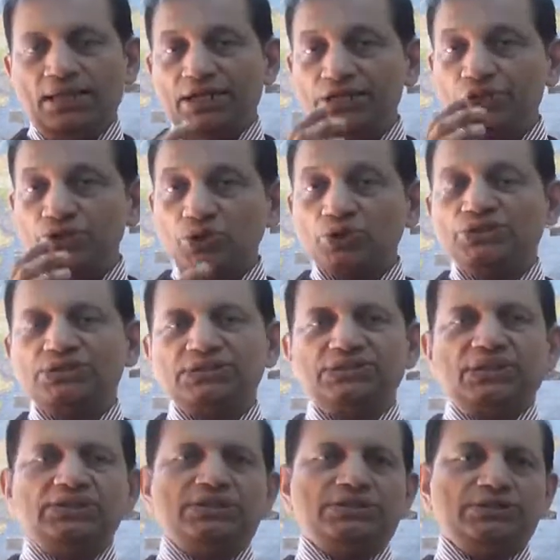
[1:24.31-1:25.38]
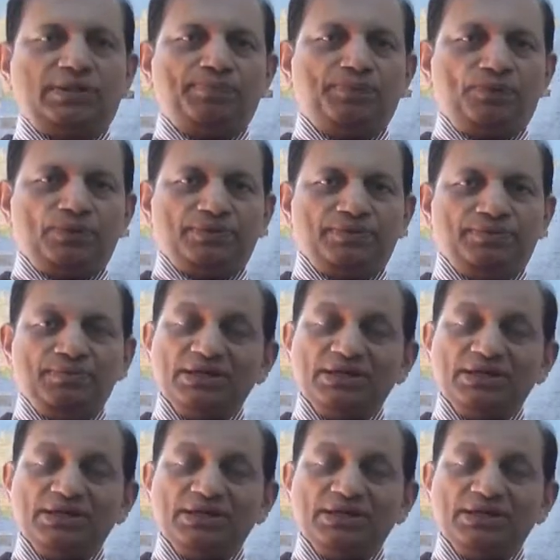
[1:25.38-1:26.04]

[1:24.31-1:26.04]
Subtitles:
resources and the support.